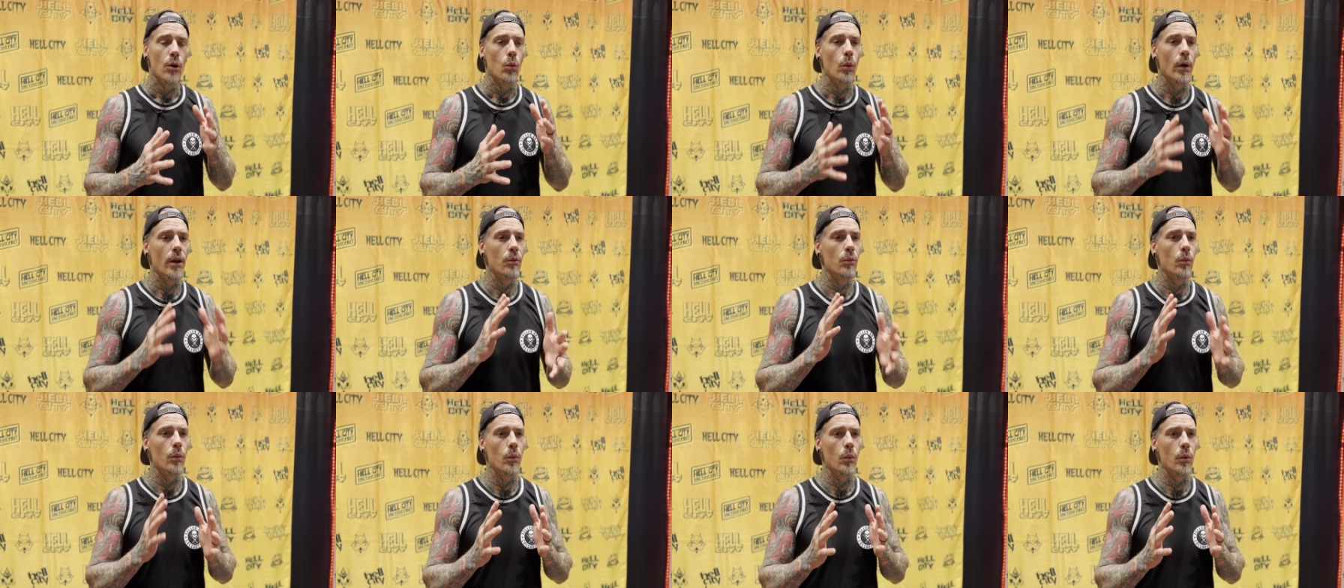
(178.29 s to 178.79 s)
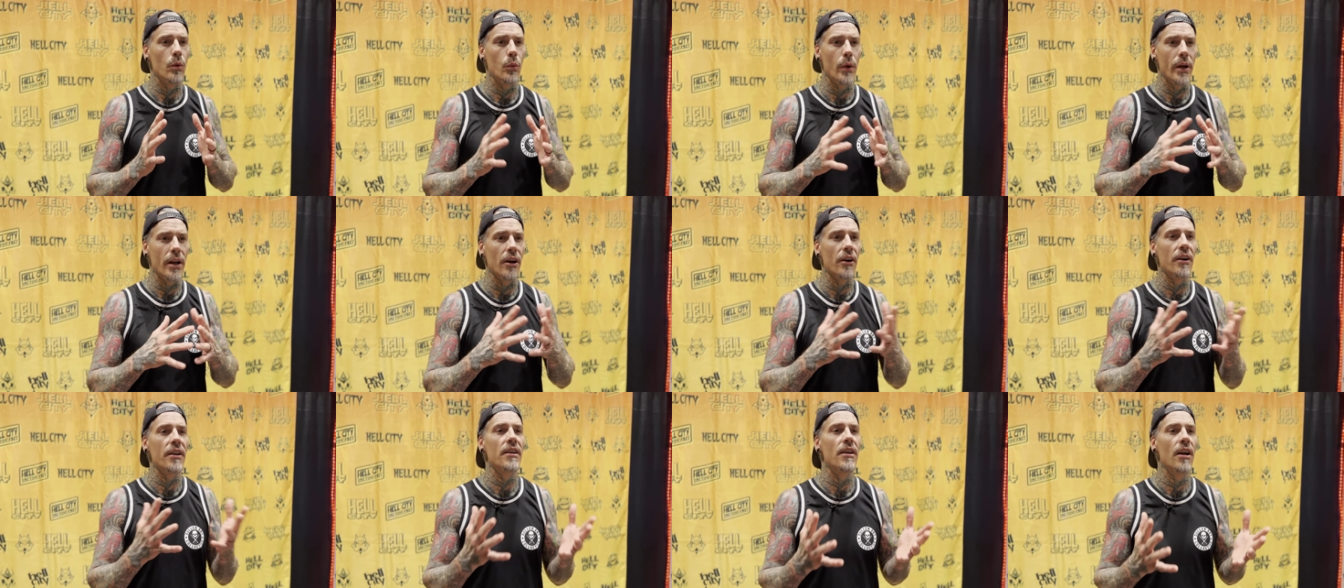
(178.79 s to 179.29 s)
when
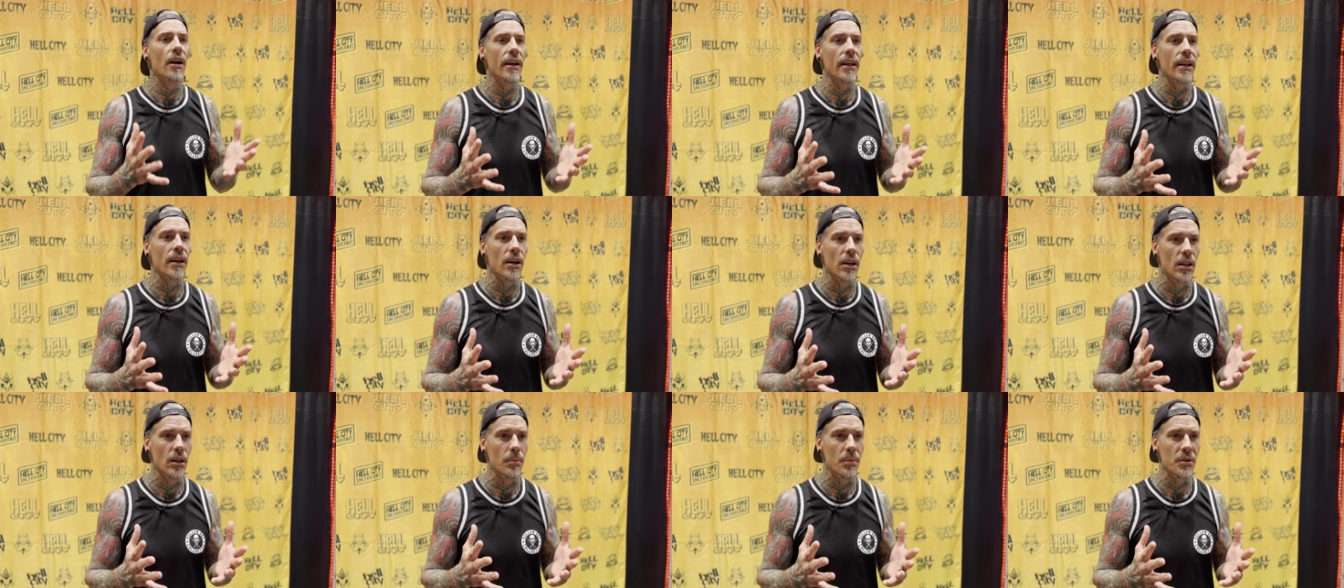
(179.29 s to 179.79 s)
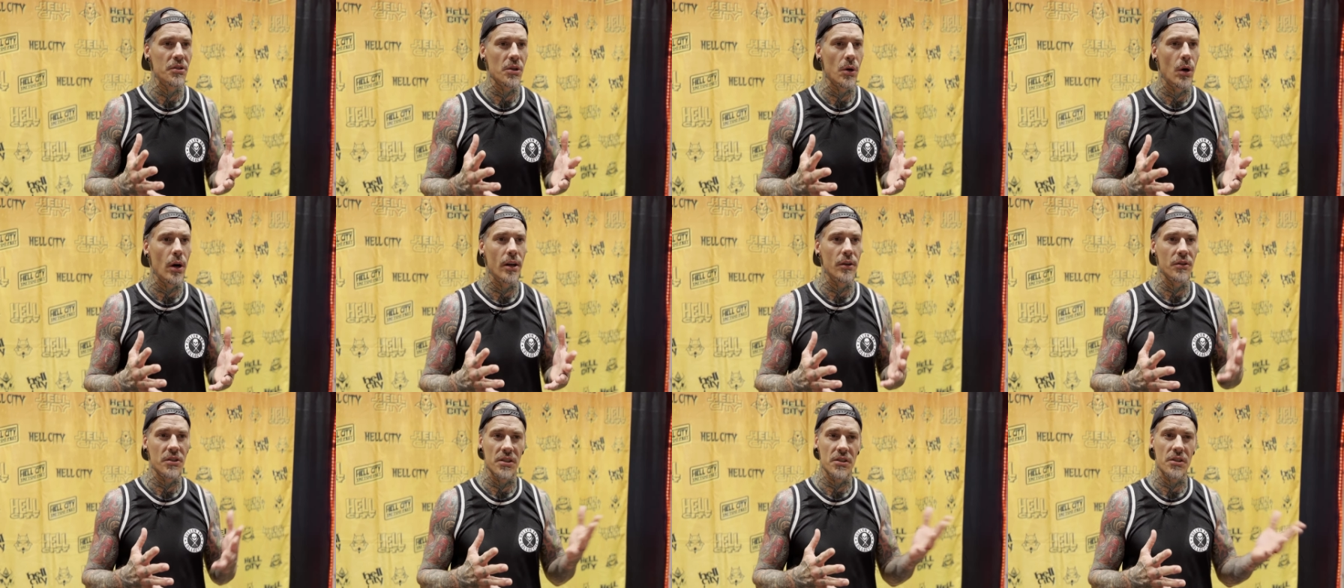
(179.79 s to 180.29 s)
we'd already done it in Columbus,
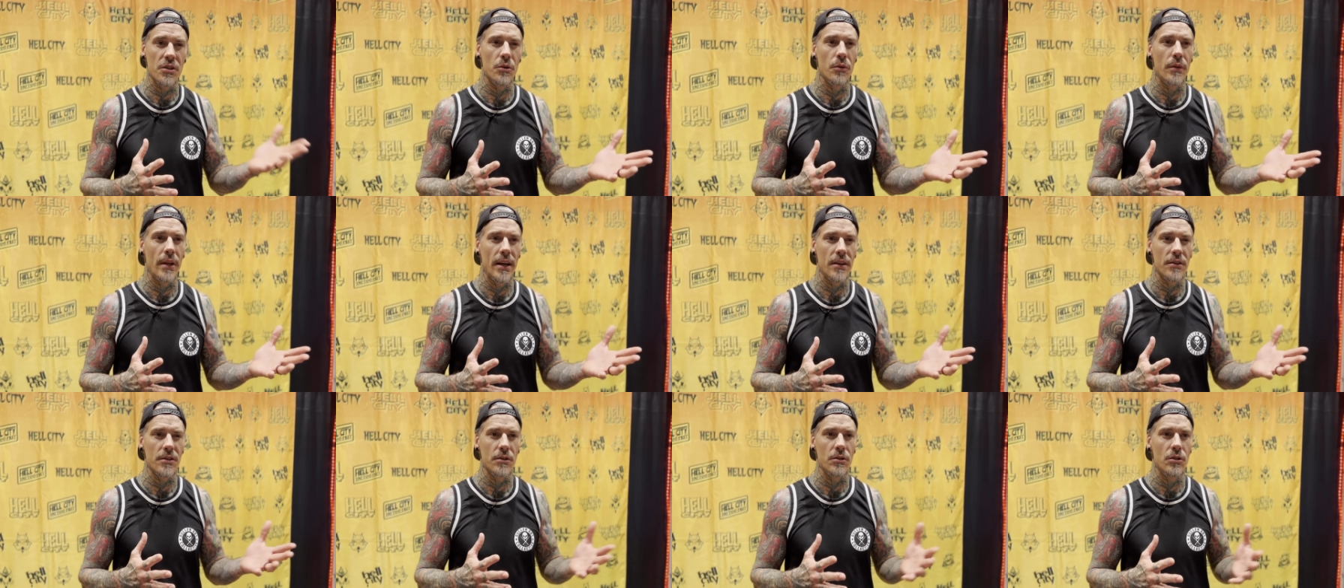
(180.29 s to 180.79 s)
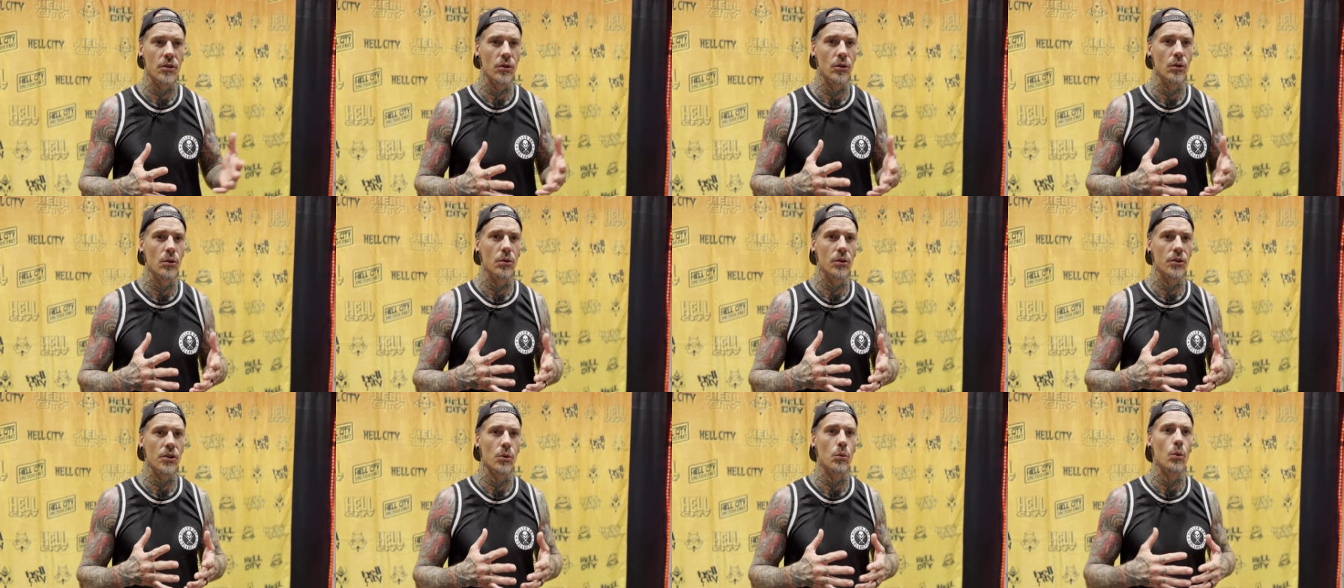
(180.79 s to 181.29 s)
Ohio since
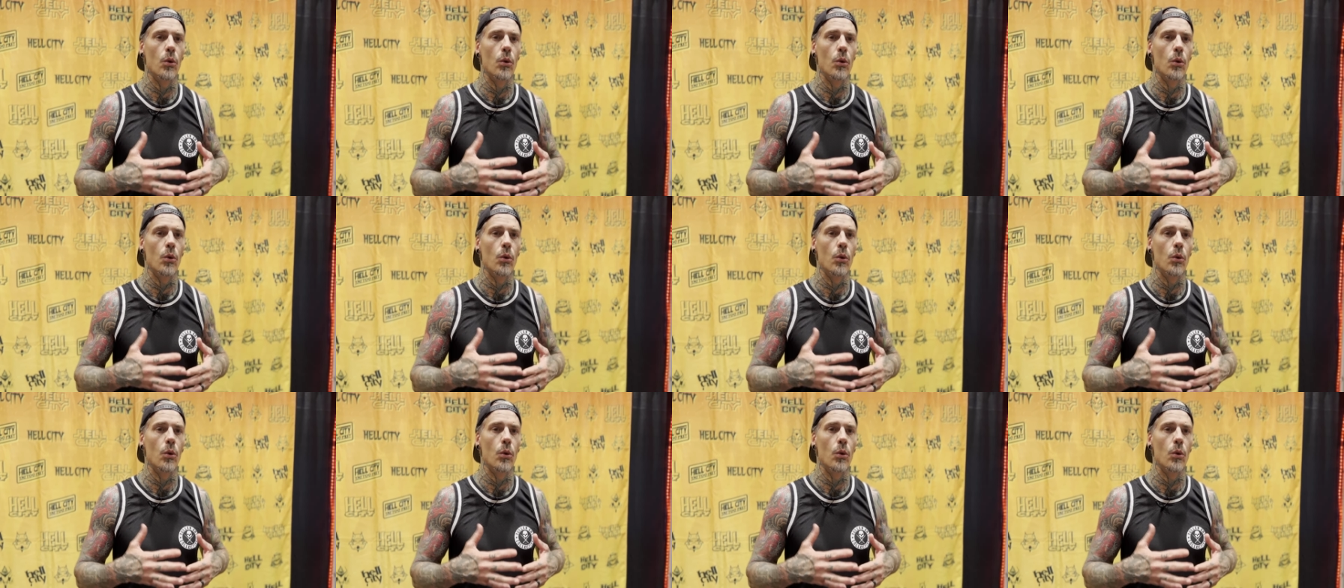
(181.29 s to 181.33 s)
2002. So